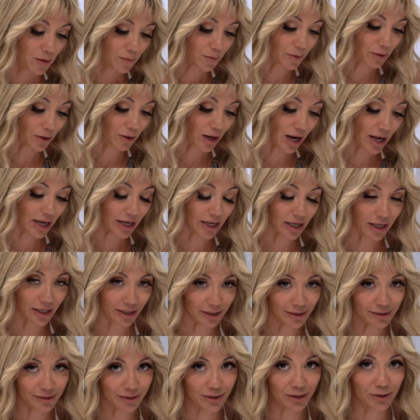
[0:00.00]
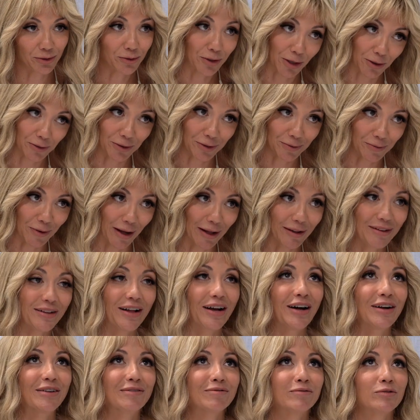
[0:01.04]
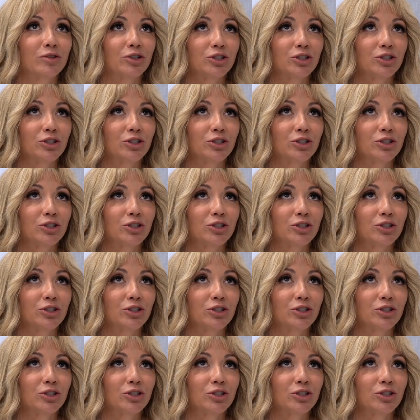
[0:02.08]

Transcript: Mariah, you know her well.